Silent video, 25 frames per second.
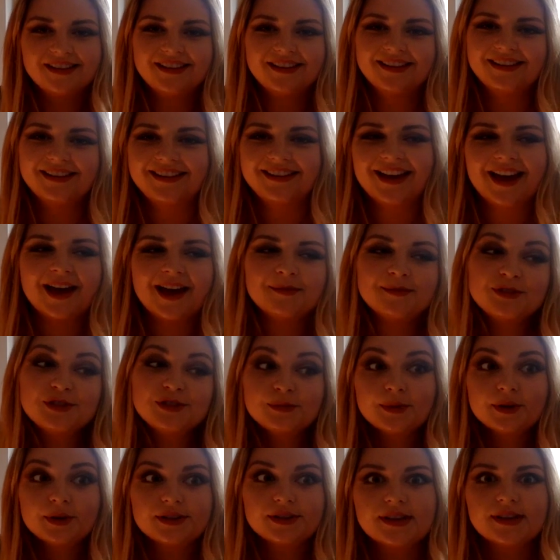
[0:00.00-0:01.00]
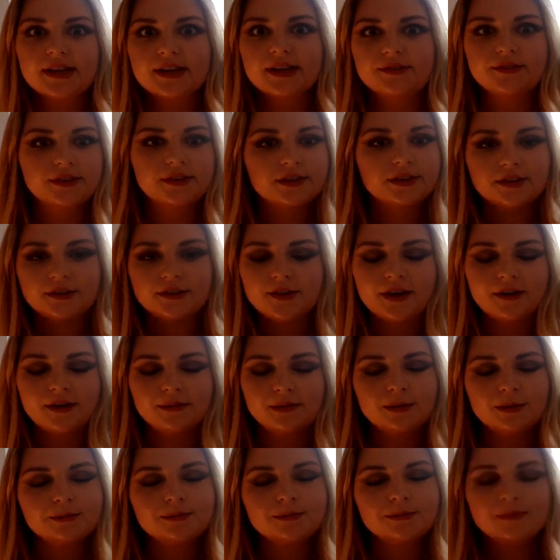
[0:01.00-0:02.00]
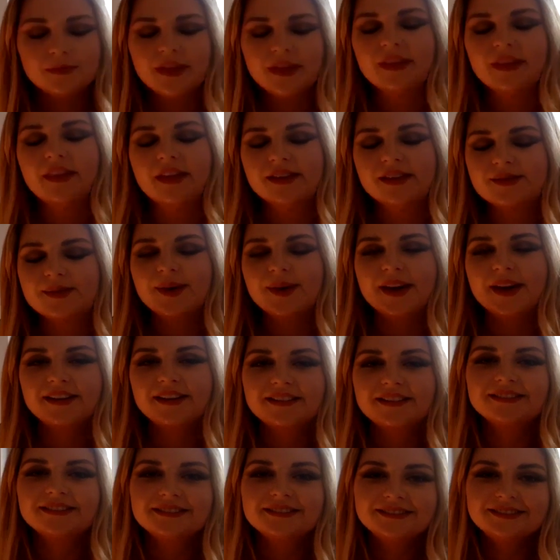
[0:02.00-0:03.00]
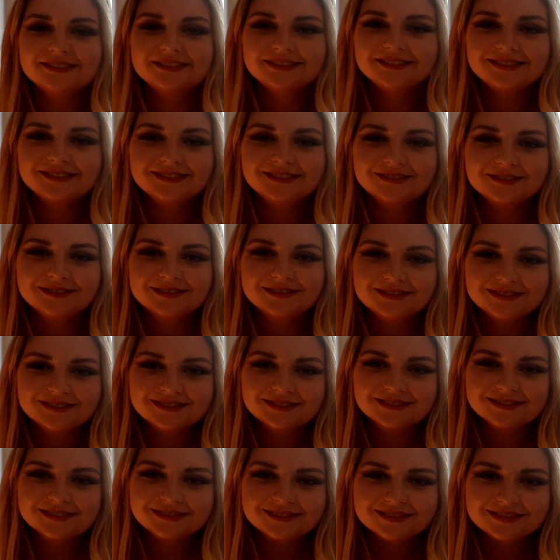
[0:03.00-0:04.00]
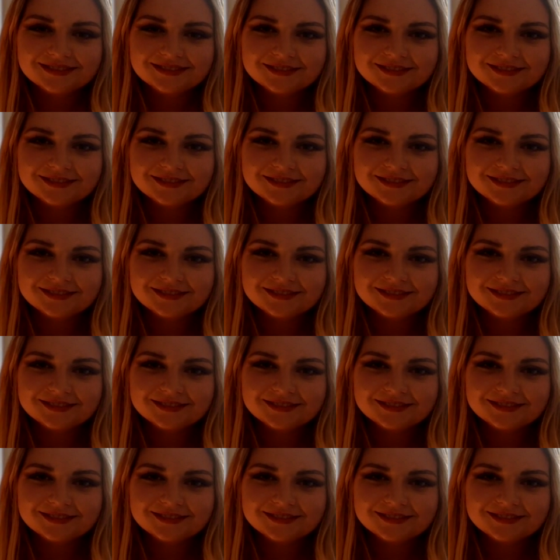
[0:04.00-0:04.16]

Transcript: yeah, I'm super excited for the new album. that's why. Awesome.